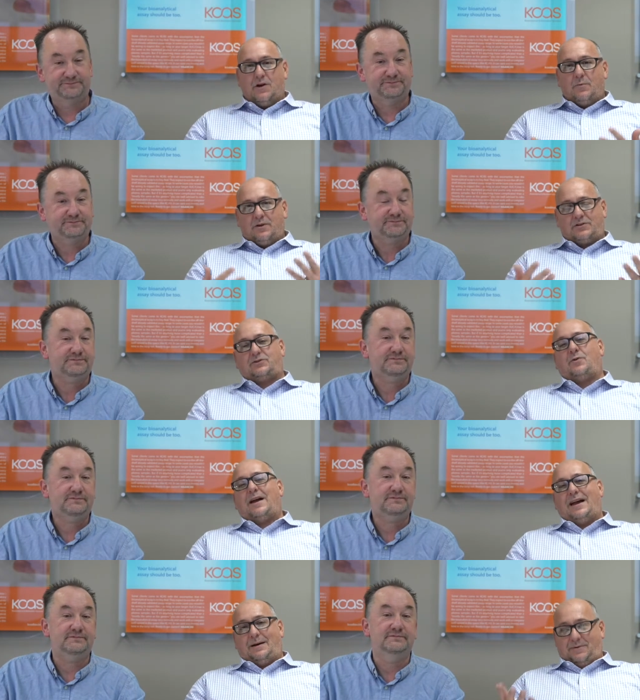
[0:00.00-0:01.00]
Speaker 1: We are so
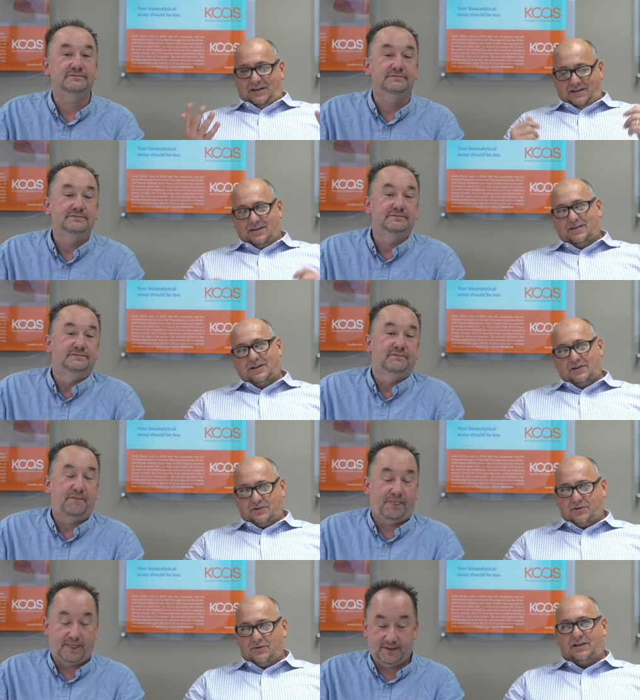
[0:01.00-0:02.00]
happy that you're
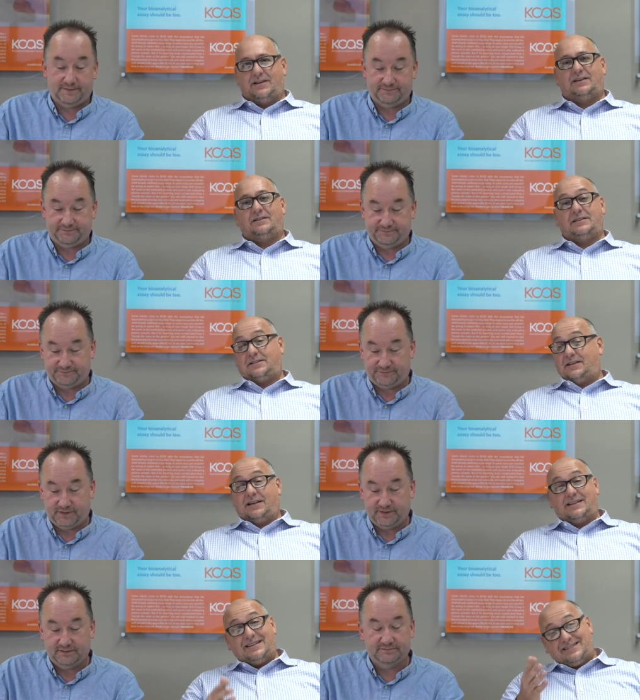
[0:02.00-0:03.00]
tuning in and listening
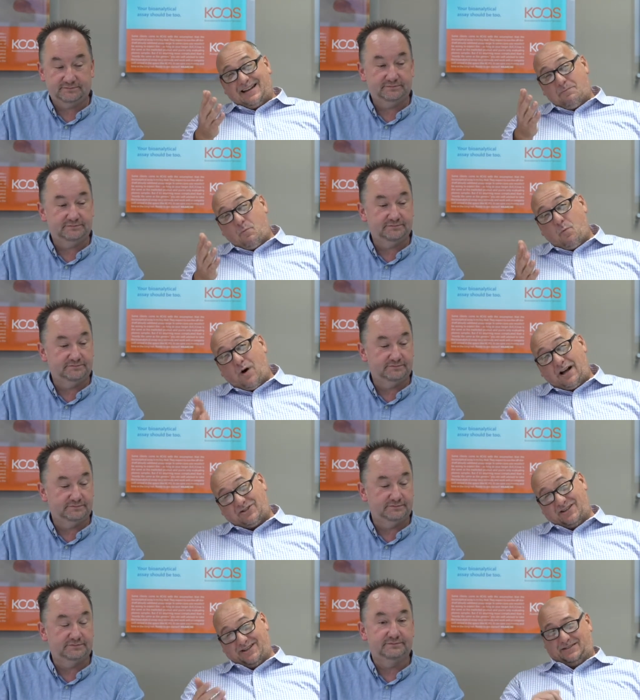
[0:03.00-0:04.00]
and this time
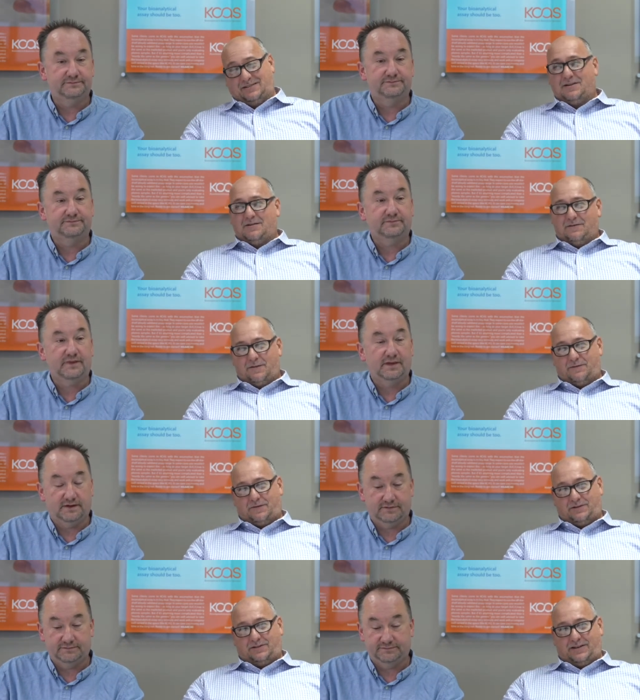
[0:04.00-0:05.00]
watching us for the
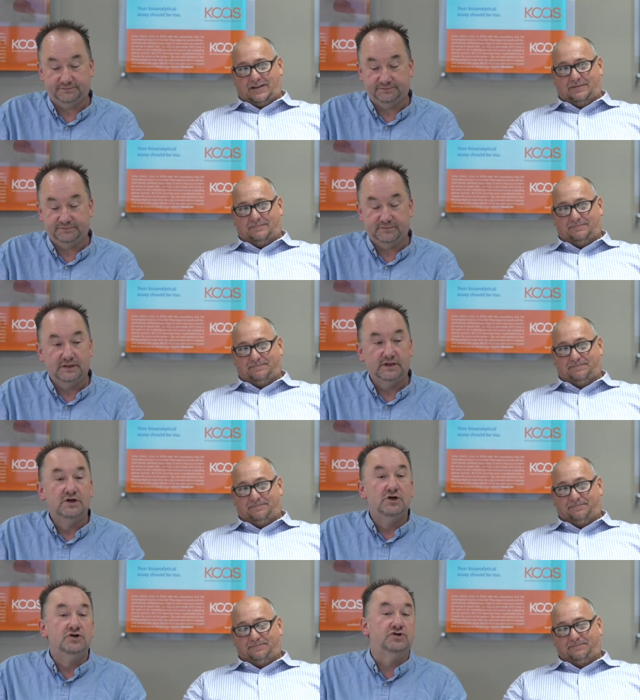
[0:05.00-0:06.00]
first time.
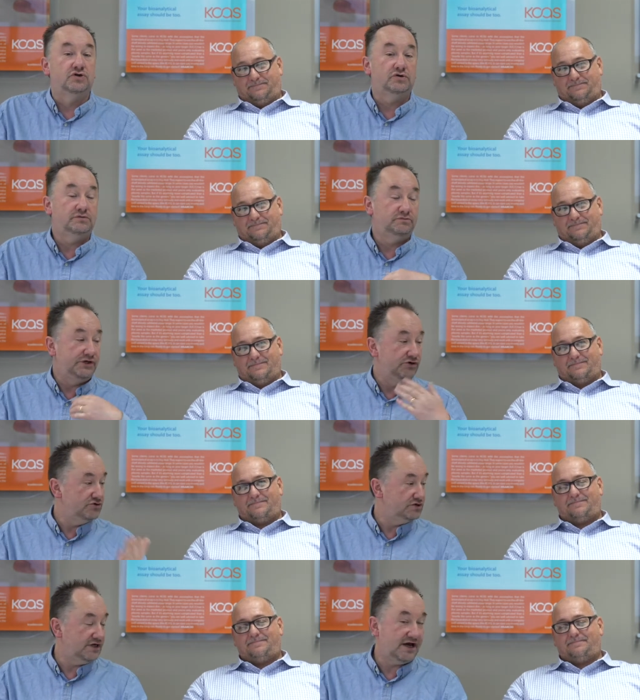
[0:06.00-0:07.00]
Speaker 2: So we
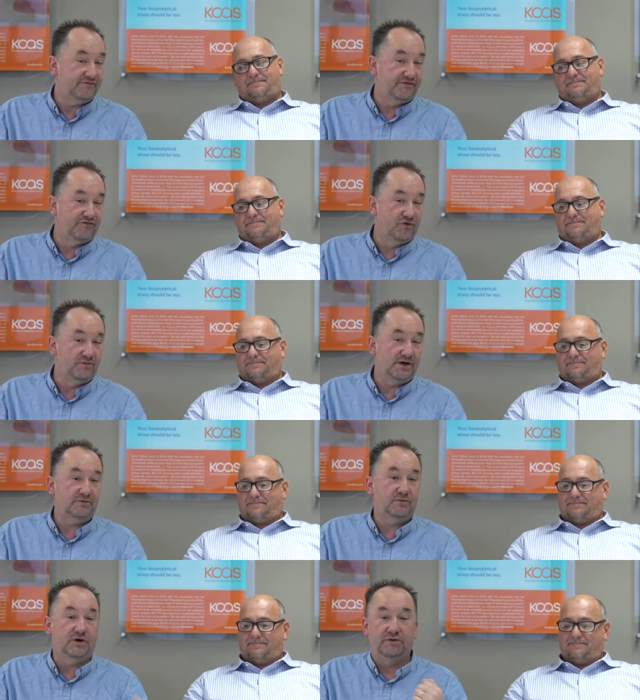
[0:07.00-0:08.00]
usually have the
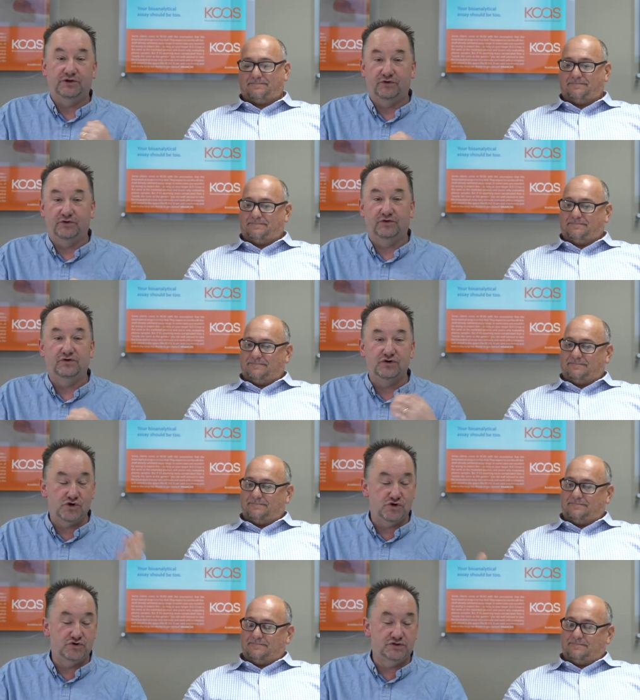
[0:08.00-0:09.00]
format where we do
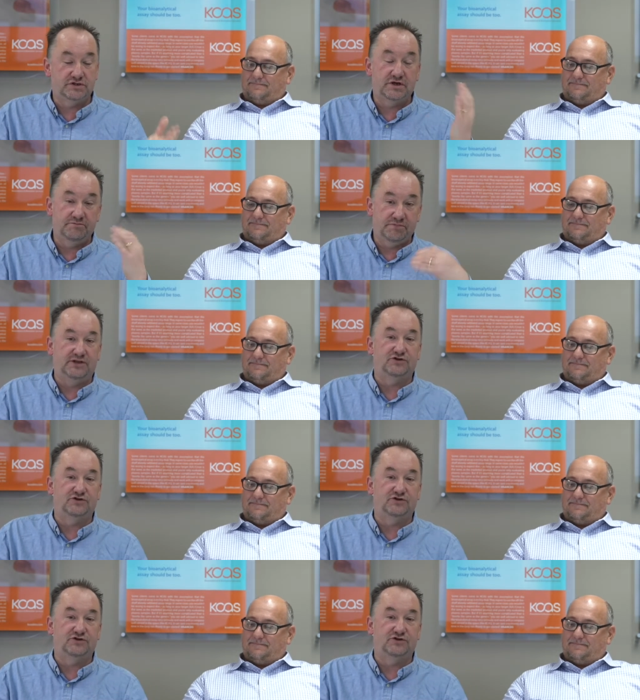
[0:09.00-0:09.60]
news, main